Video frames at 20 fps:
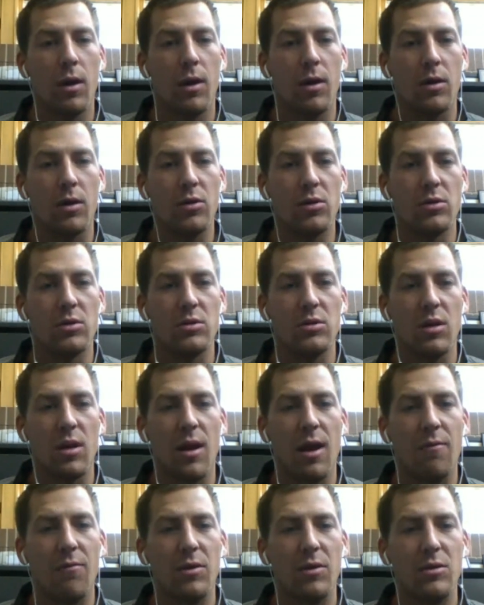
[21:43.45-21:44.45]
because
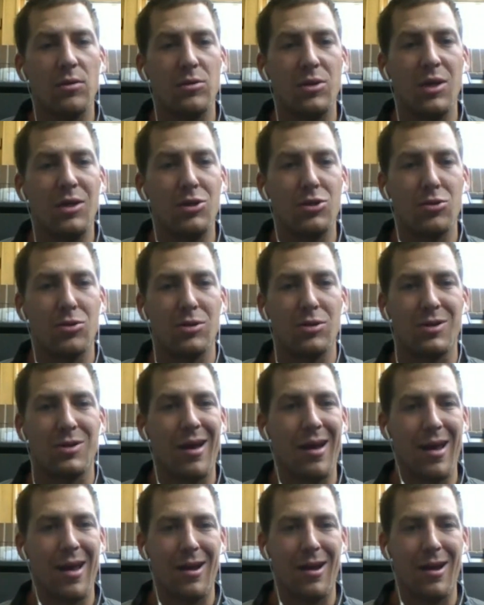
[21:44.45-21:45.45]
every teacher is
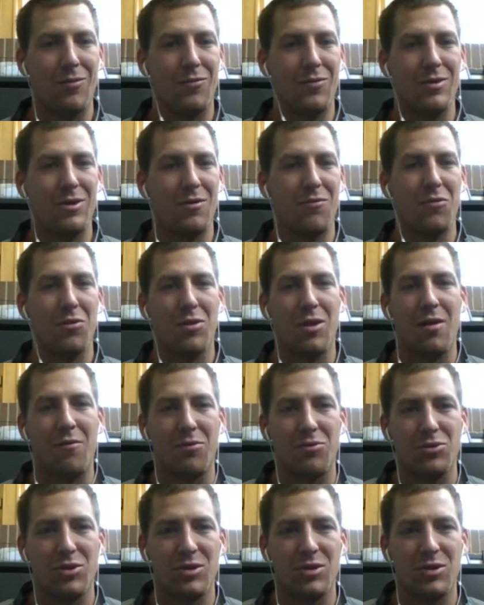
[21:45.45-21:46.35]
kind of at a different level,